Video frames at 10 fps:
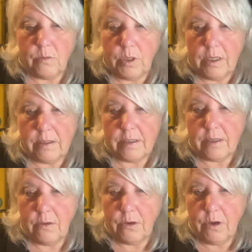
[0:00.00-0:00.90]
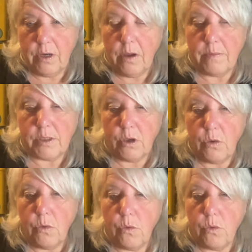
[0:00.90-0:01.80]
What else is going on?
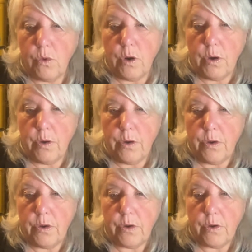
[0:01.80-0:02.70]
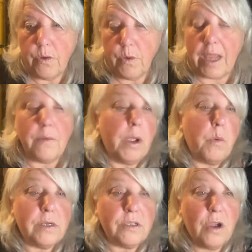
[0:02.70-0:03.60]
So anyway, I
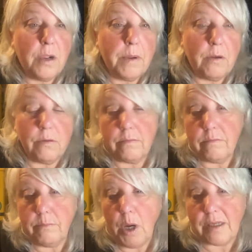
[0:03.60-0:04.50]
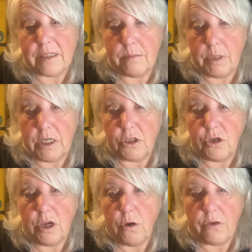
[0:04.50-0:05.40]
wanted to talk about Boston, because
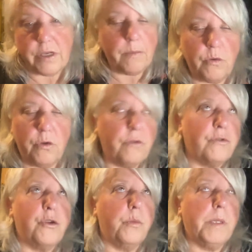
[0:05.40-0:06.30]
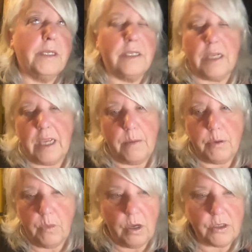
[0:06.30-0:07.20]
you hear all the no, there's no place to camp
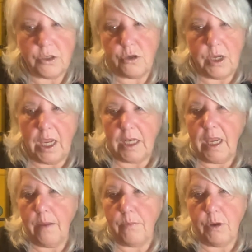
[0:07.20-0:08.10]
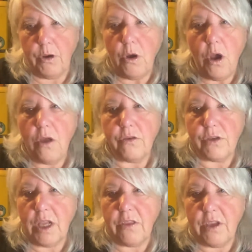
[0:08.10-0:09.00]
in Boston. You can't camp there at all. There's
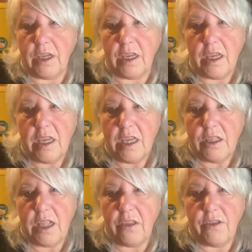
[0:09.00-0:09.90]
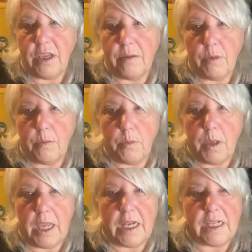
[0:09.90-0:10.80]
nothing, nothing, blah, blah,
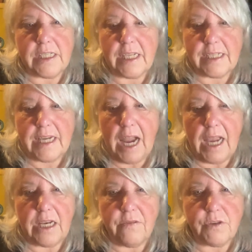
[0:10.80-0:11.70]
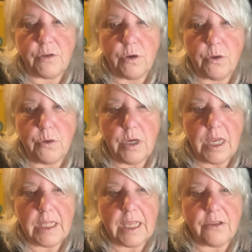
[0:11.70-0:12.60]
blah. And it's, that's kind of true.
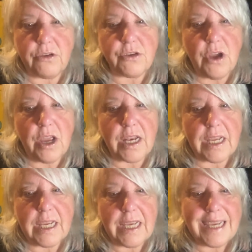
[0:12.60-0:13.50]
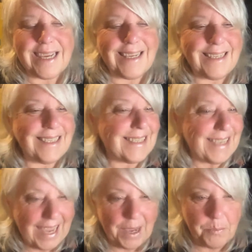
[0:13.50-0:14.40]
Like, there's not
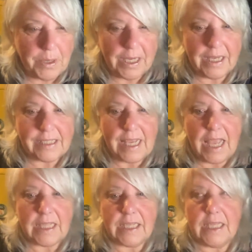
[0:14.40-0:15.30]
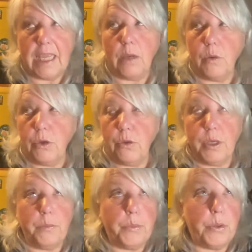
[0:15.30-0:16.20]
camping exactly, like where you
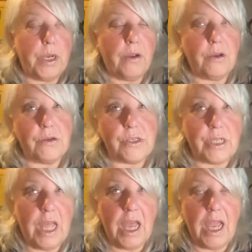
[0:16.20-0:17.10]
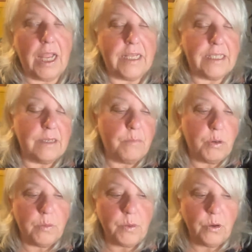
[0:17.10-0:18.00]
can put out your slides and put
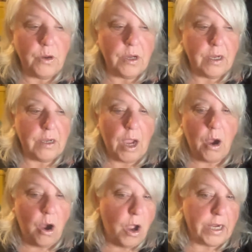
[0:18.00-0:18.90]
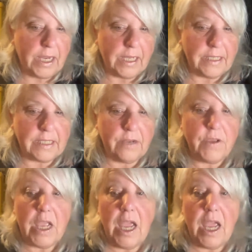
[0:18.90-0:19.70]
up your awning and stuff.